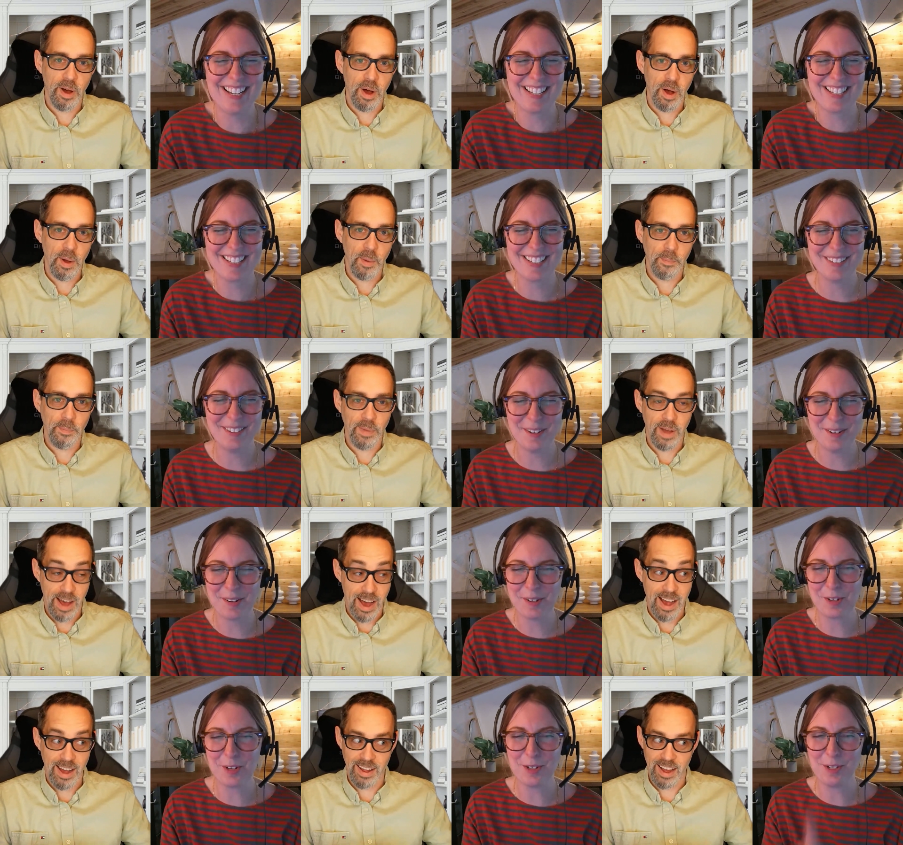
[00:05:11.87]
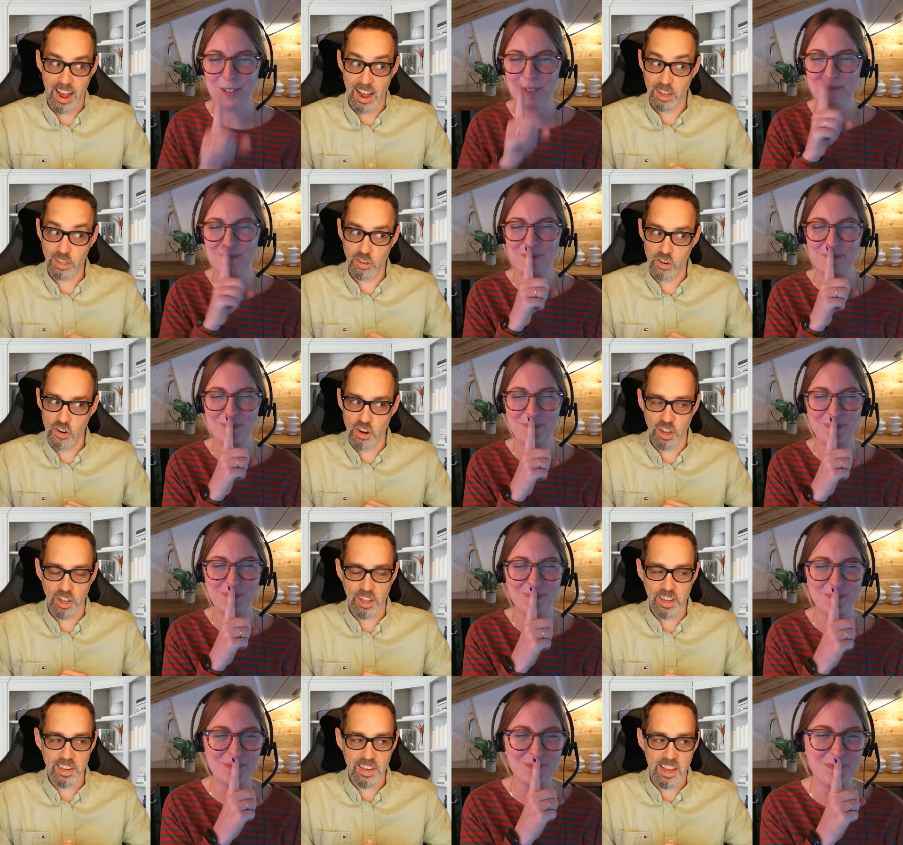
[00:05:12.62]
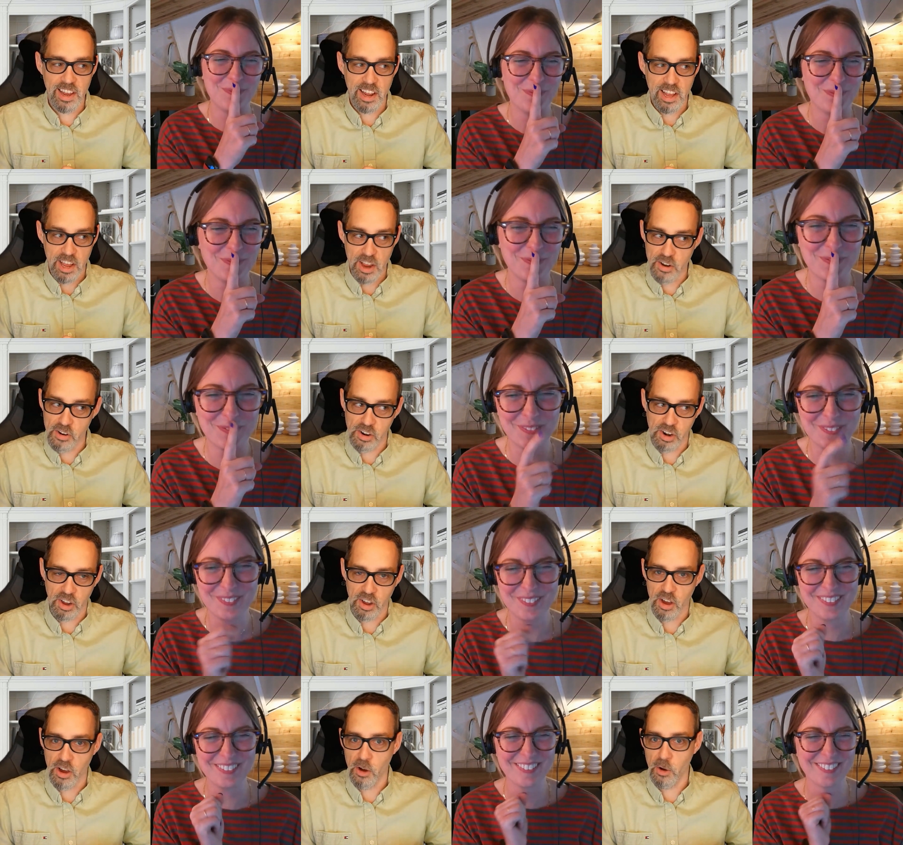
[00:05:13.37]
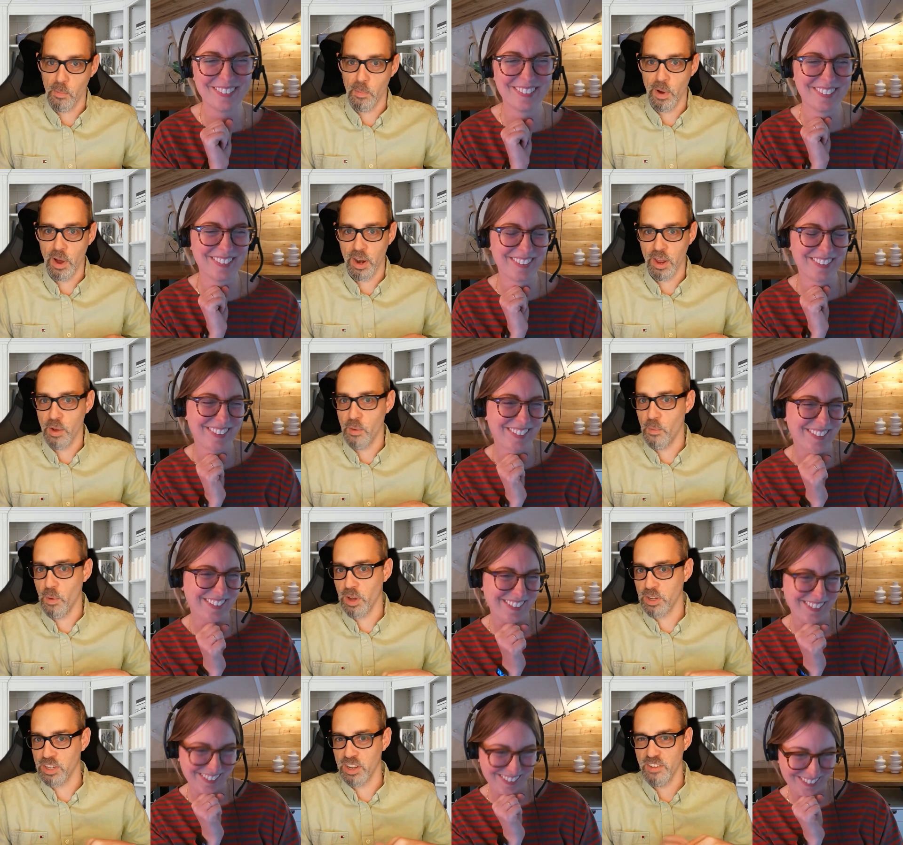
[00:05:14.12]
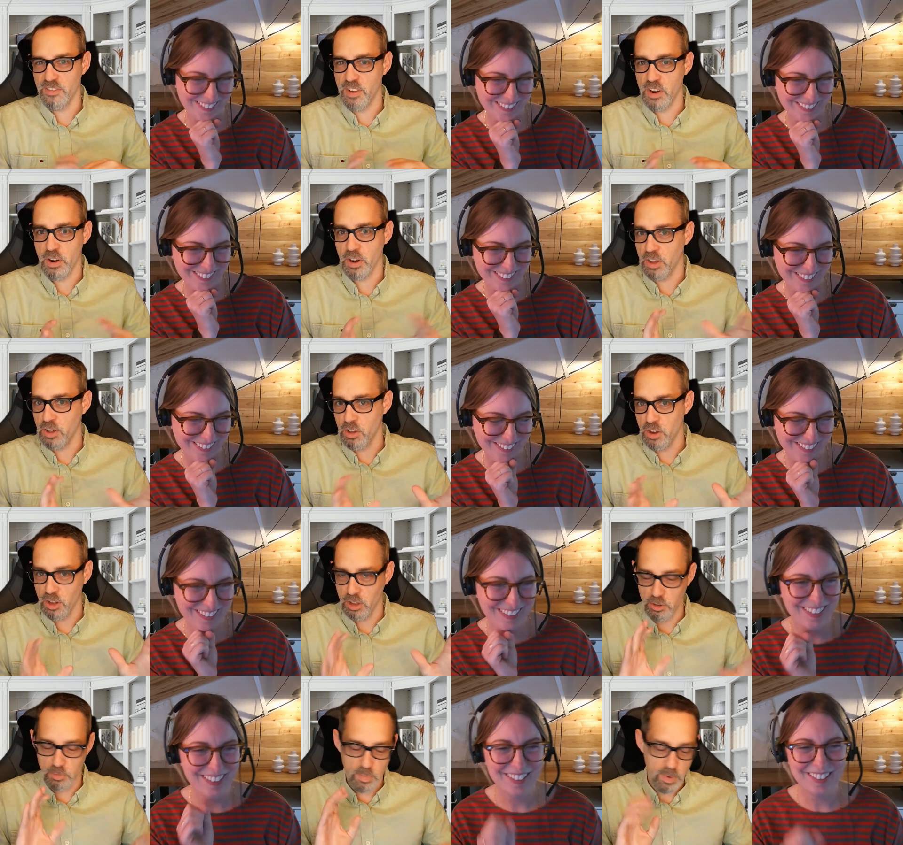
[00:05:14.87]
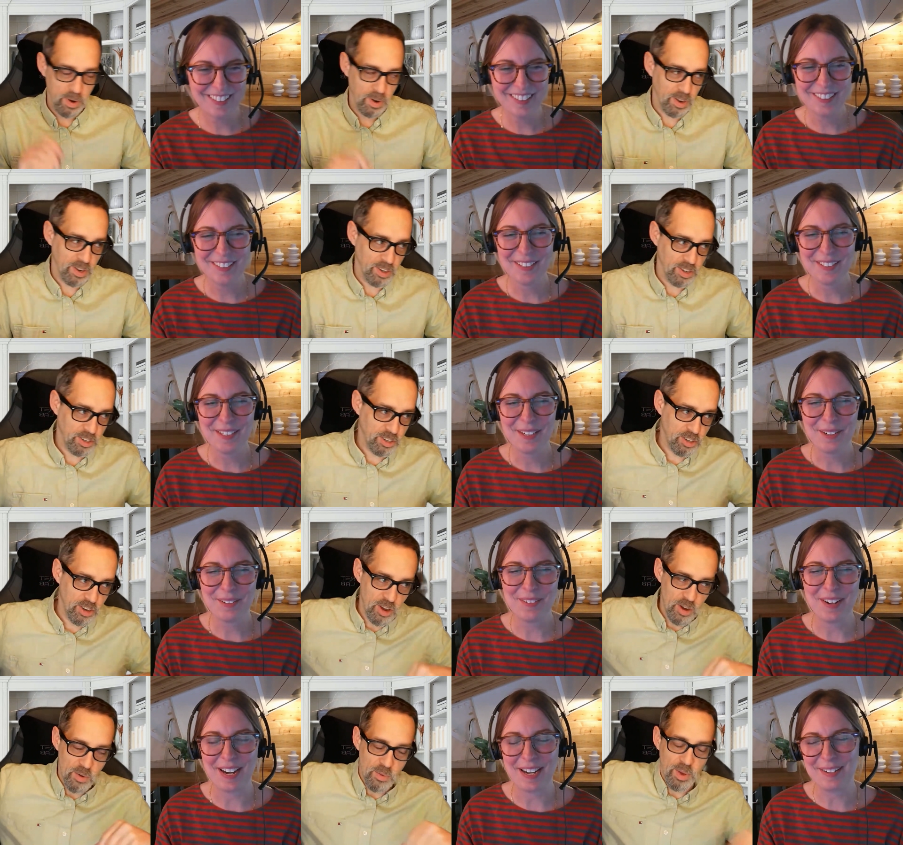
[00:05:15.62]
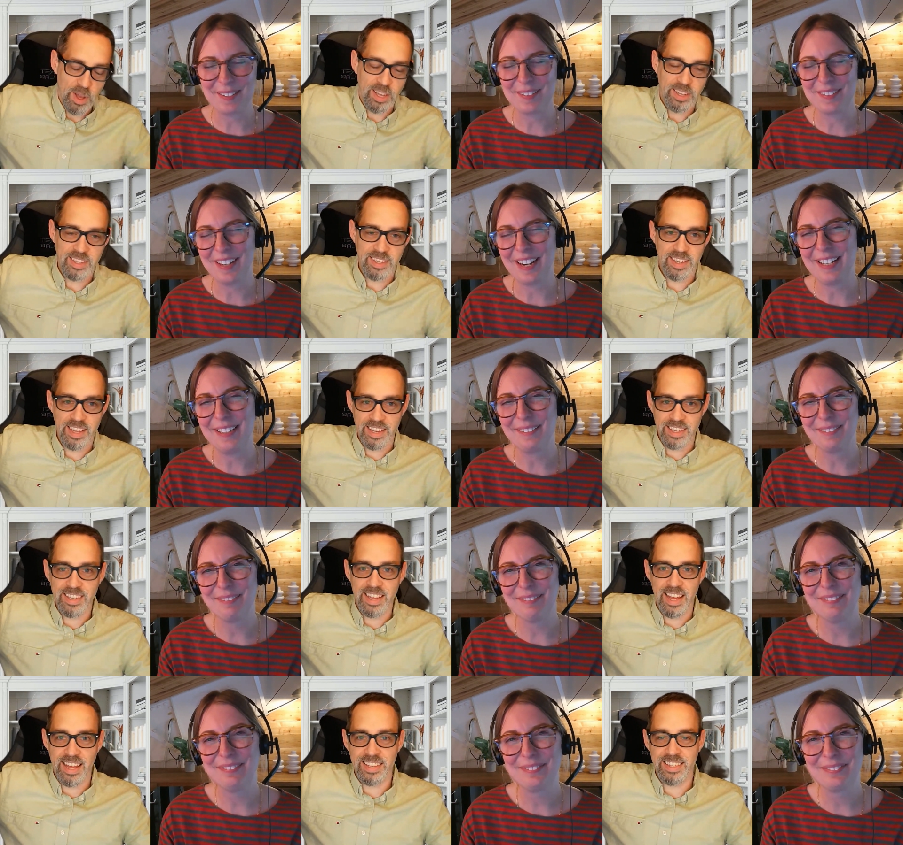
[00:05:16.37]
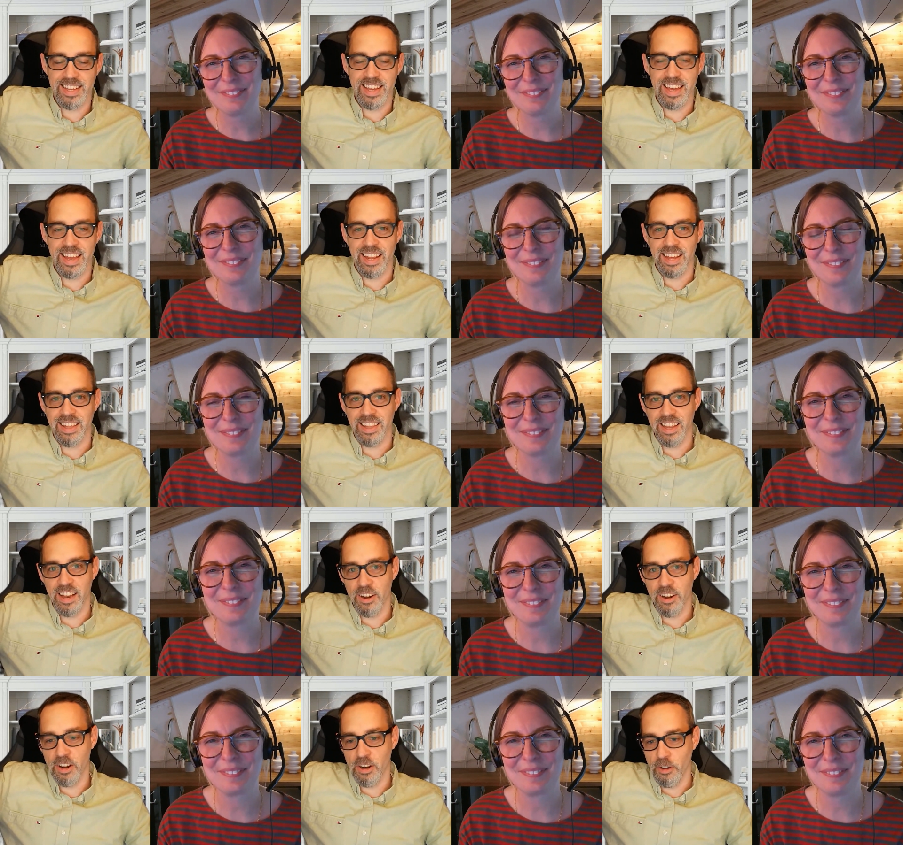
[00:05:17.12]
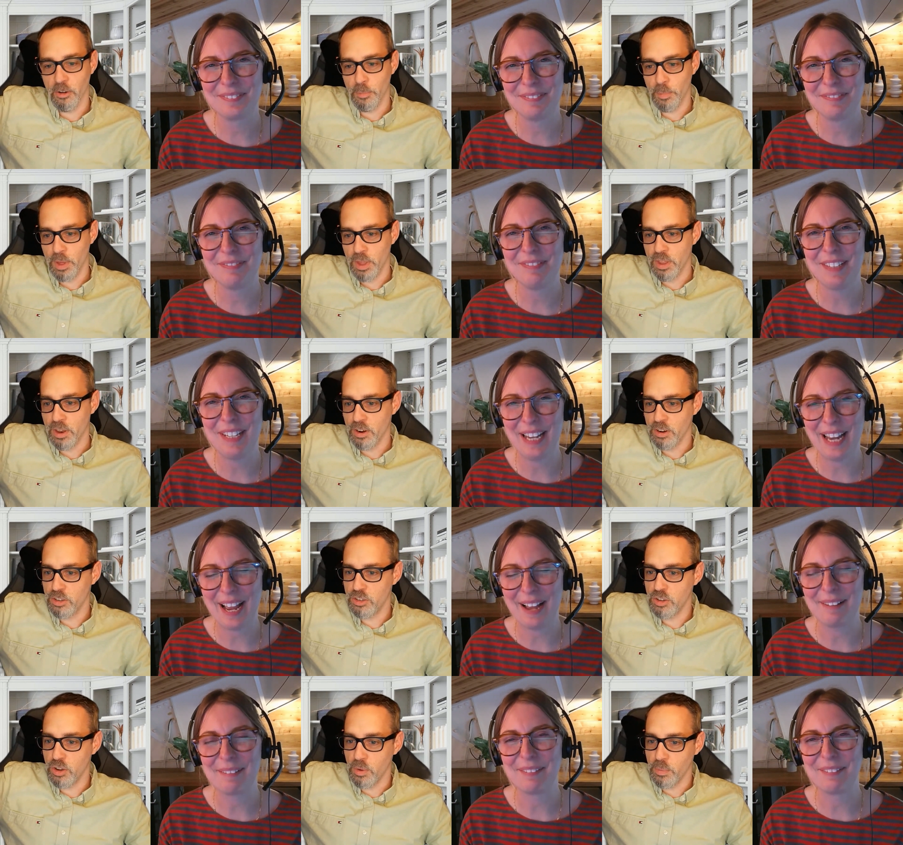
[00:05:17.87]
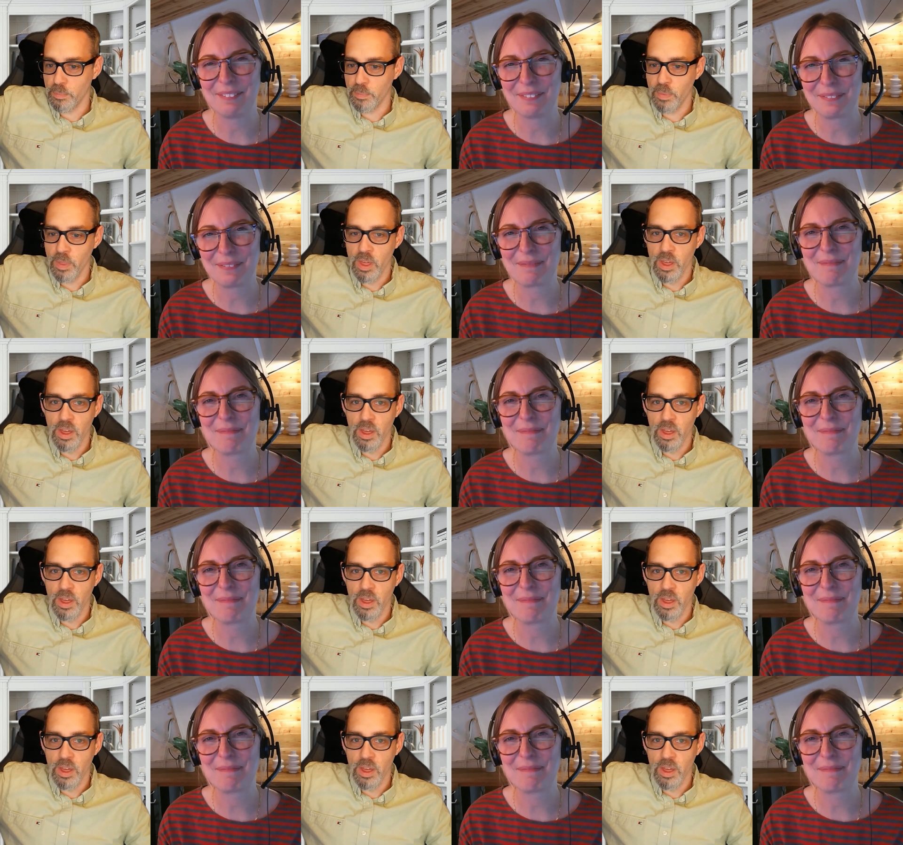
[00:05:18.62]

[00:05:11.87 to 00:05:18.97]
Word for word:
Speaker 1: Yeah, um, I, I, certainly did a year ago, but it wasn't a very good experience. So right, it, right. It's it's getting there, and it'll be there yeah. soon.